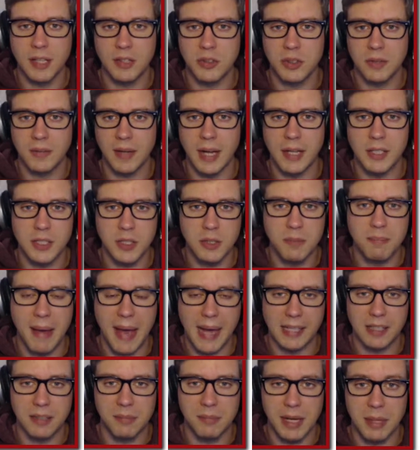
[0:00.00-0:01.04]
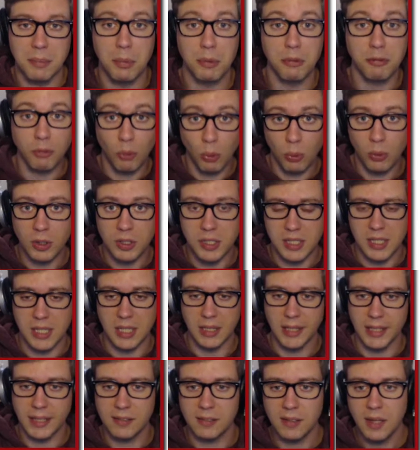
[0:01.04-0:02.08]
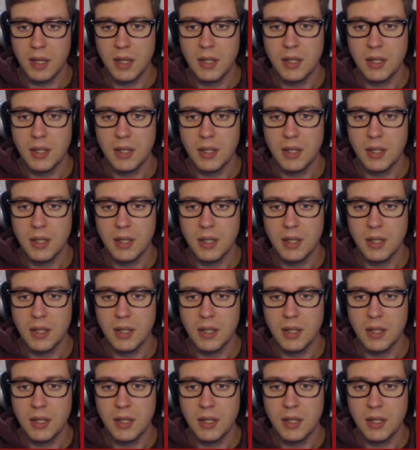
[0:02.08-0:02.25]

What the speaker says: you've got 2 Magnemite before Steelix,